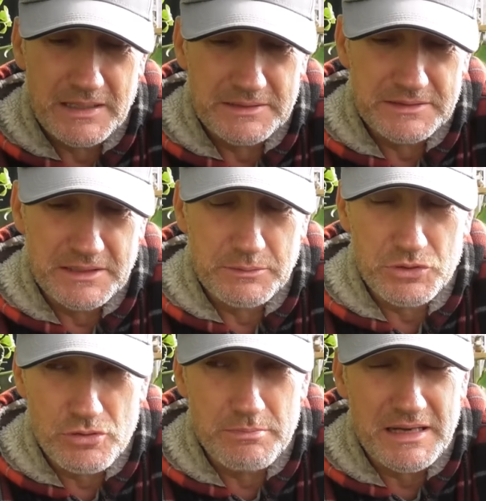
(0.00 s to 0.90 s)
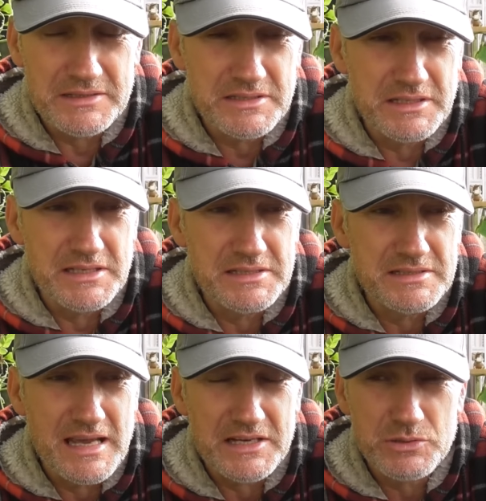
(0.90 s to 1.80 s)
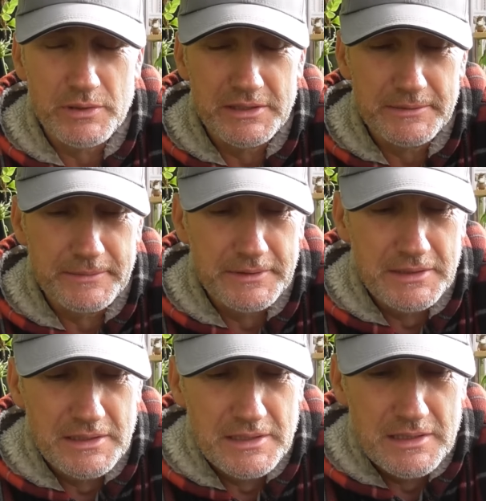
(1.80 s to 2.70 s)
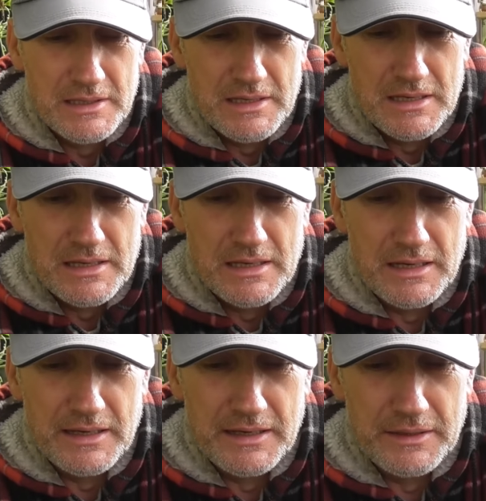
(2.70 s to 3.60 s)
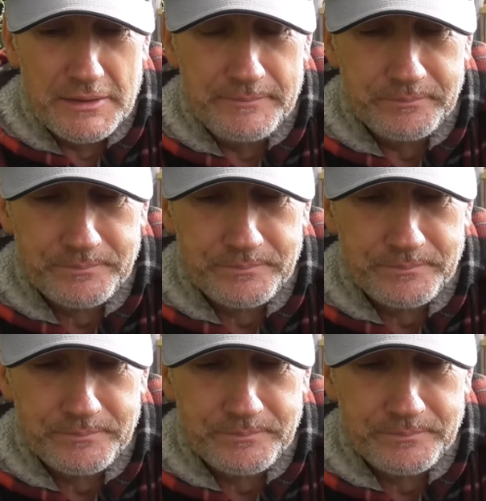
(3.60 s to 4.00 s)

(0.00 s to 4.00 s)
and uh, we'll come back to these next week. Uh,